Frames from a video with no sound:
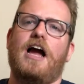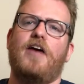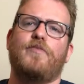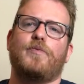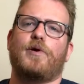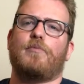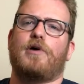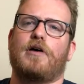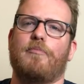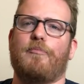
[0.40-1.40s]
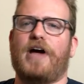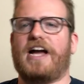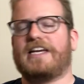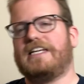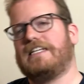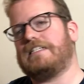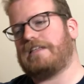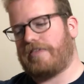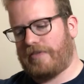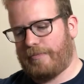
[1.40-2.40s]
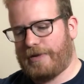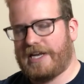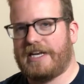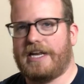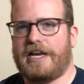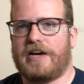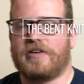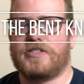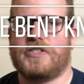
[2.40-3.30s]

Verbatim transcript: Hi everyone, welcome back. It is the Bent Knitter.